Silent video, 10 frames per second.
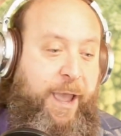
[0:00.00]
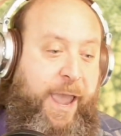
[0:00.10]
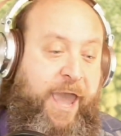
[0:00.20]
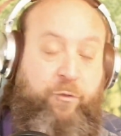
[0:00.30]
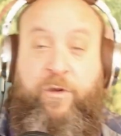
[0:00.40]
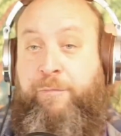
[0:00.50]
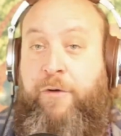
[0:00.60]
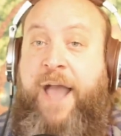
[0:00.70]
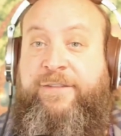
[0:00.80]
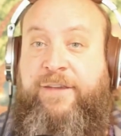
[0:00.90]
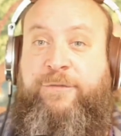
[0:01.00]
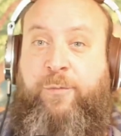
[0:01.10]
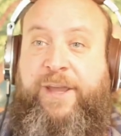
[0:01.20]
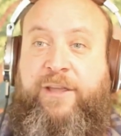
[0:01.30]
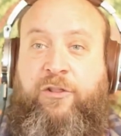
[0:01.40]
And with practice,
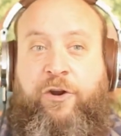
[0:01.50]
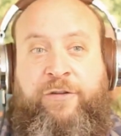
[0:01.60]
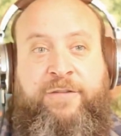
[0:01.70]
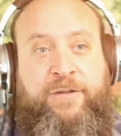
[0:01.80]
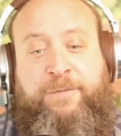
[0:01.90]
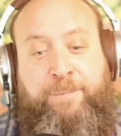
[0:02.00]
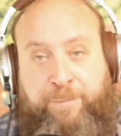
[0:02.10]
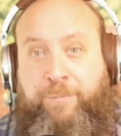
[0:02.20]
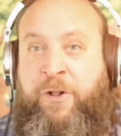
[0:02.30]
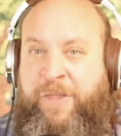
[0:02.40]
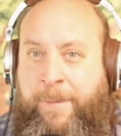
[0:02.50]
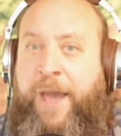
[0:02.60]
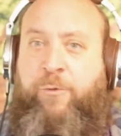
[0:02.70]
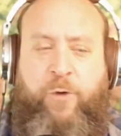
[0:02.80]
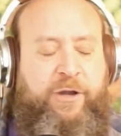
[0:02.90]
we can learn to pull them
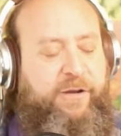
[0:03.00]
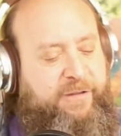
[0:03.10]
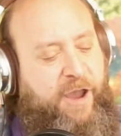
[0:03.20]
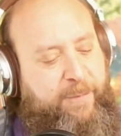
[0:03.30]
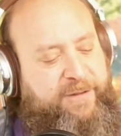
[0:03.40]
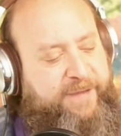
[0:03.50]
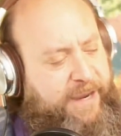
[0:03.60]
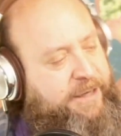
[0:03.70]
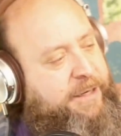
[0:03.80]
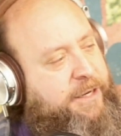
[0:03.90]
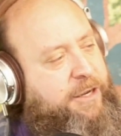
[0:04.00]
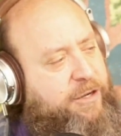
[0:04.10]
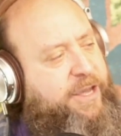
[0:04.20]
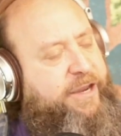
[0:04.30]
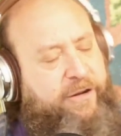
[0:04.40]
out one at a time and say,
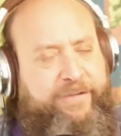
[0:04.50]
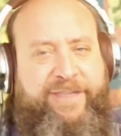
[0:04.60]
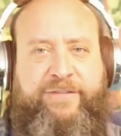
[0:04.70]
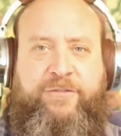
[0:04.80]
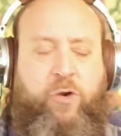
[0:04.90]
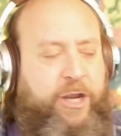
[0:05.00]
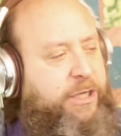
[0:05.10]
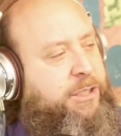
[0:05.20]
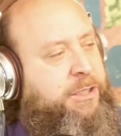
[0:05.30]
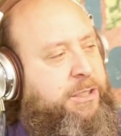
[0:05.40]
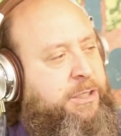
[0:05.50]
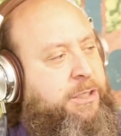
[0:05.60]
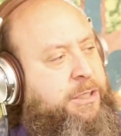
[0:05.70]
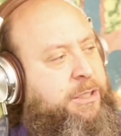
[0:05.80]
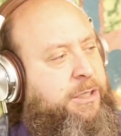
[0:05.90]
okay, here's this story.
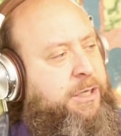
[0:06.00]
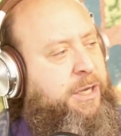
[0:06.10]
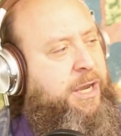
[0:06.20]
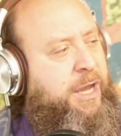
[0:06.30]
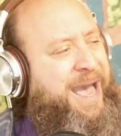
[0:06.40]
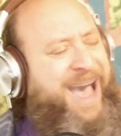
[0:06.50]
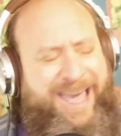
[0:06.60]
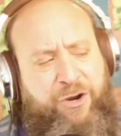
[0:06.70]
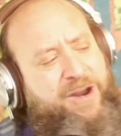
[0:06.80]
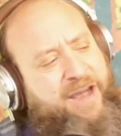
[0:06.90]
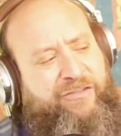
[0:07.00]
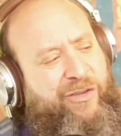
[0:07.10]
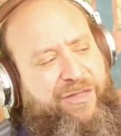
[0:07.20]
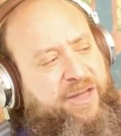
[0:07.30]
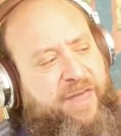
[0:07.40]
I don't
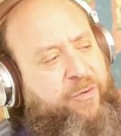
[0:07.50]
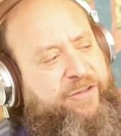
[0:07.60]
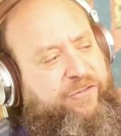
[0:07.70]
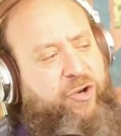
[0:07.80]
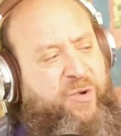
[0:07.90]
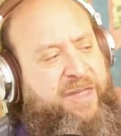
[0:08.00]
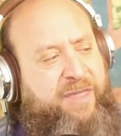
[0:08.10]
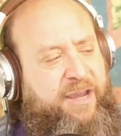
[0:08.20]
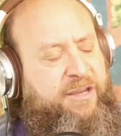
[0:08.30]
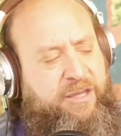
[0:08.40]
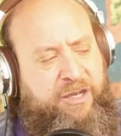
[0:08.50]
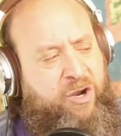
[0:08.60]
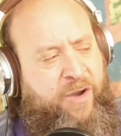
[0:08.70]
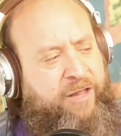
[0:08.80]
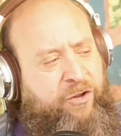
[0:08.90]
actually think that one's true. I think, I
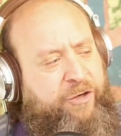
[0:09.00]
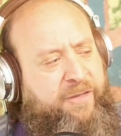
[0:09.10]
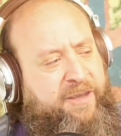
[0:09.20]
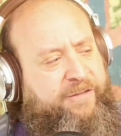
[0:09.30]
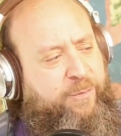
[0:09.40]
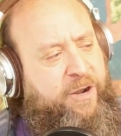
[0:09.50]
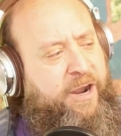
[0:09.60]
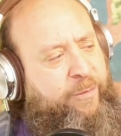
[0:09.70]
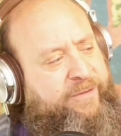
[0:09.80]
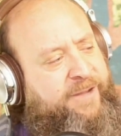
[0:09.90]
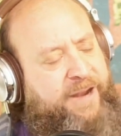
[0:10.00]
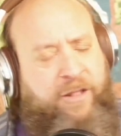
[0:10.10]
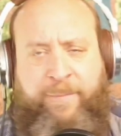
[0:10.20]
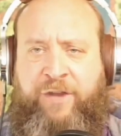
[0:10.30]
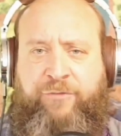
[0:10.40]
learned this when I was in
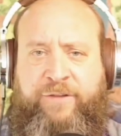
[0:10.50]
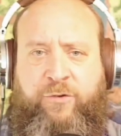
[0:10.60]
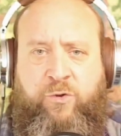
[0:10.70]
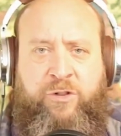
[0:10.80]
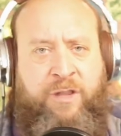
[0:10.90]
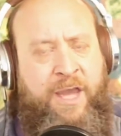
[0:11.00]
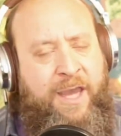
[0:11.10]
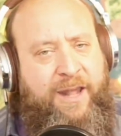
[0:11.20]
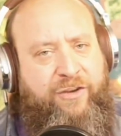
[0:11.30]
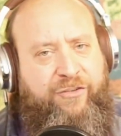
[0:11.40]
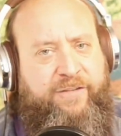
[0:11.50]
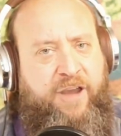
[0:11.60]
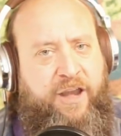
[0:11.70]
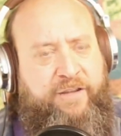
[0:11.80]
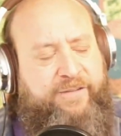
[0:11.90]
elementary school and it just
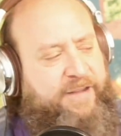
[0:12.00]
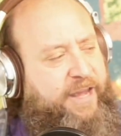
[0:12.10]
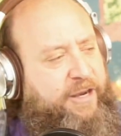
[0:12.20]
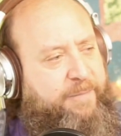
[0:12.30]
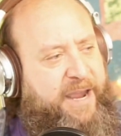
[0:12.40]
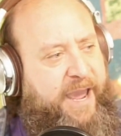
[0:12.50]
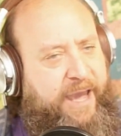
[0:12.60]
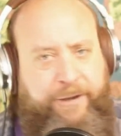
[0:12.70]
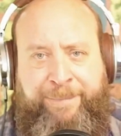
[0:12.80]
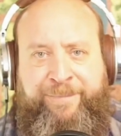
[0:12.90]
kind of stayed in my head.